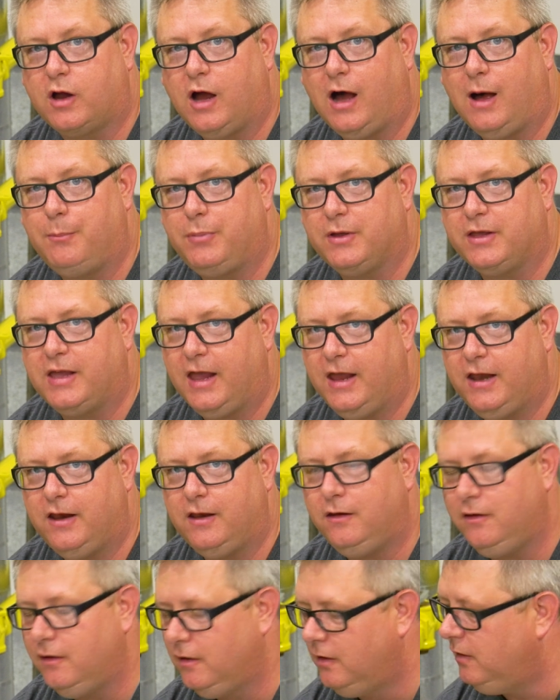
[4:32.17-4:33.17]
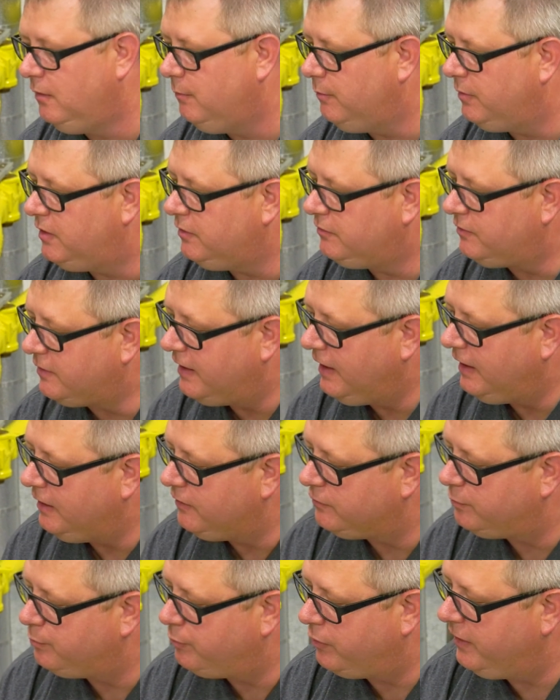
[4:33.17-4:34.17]
complicated because I
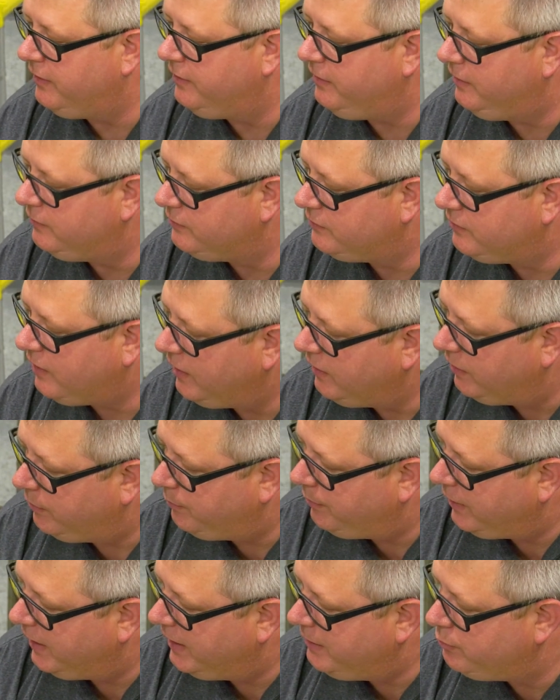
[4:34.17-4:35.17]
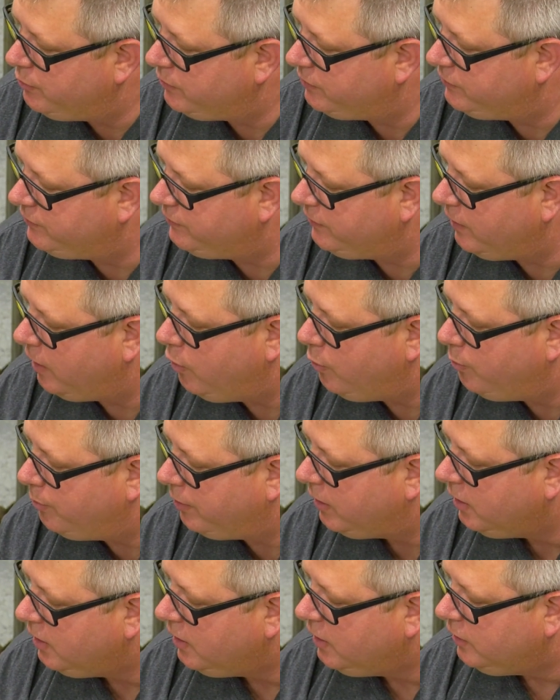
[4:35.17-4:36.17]
can't spray the inside of the pipe with soap.
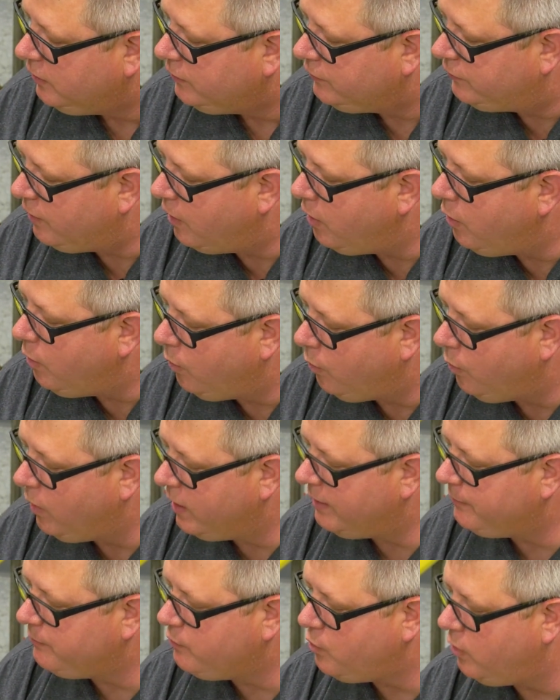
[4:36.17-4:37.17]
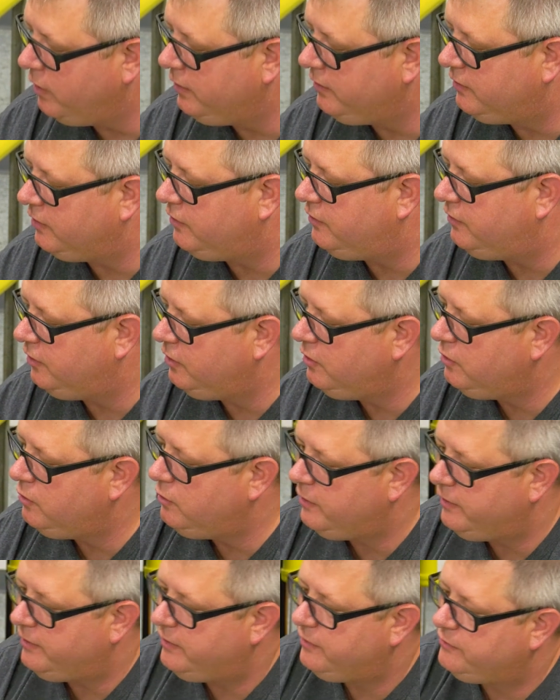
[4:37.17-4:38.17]
So what I'm going to
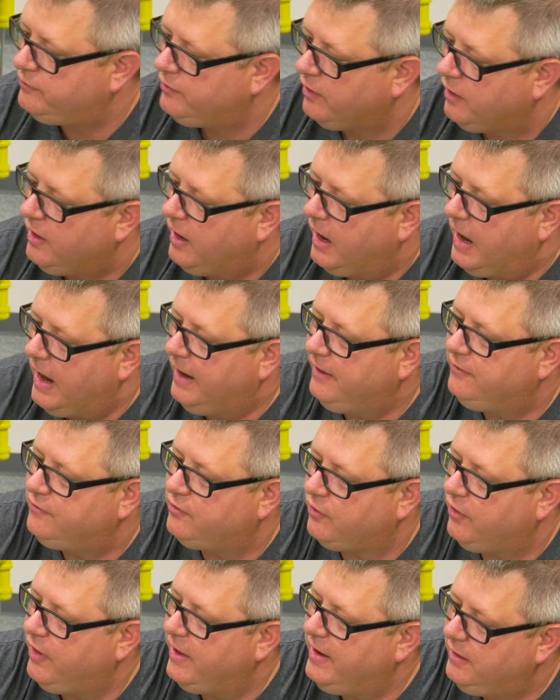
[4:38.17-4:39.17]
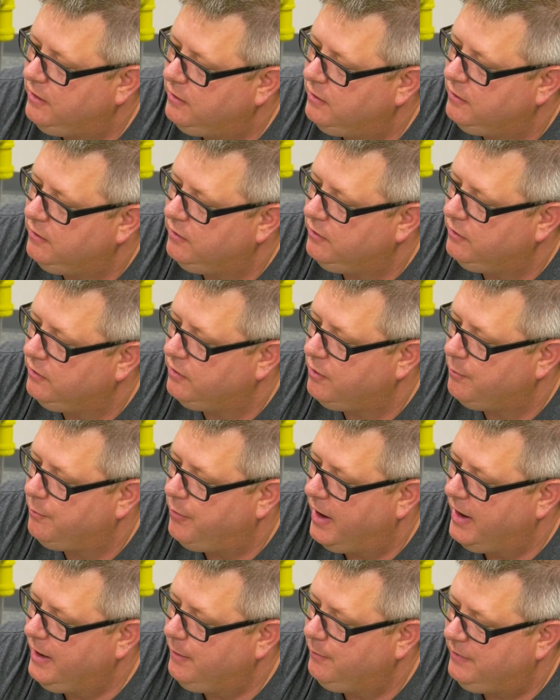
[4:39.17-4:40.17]
do is isolate the
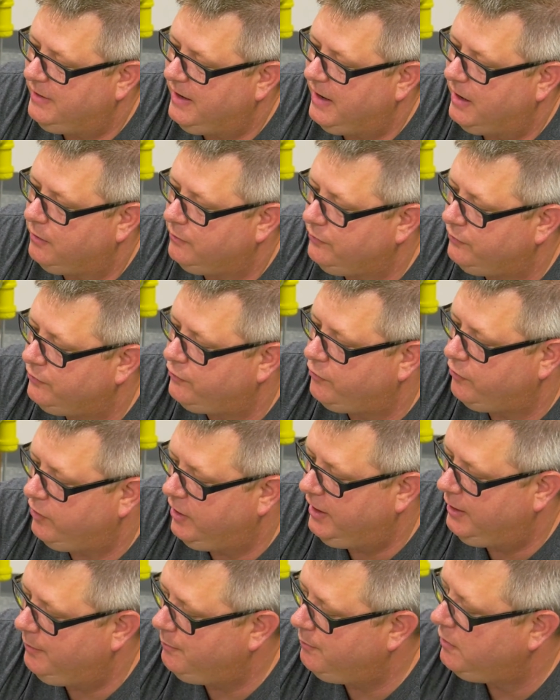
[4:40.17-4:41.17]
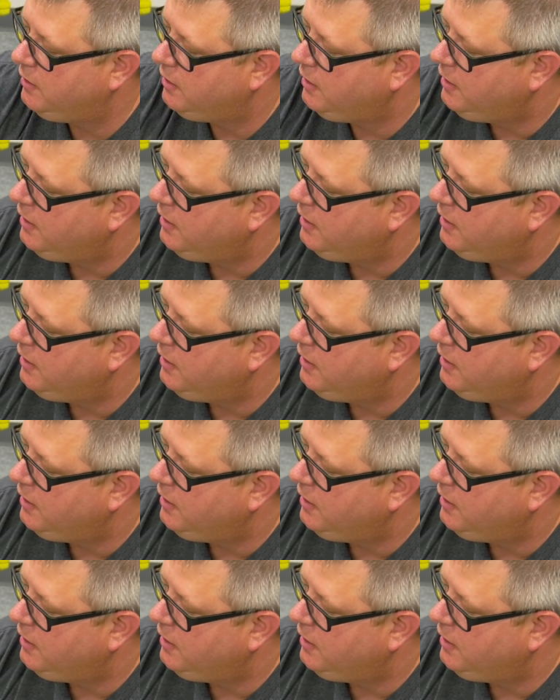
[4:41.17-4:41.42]
pipe downstream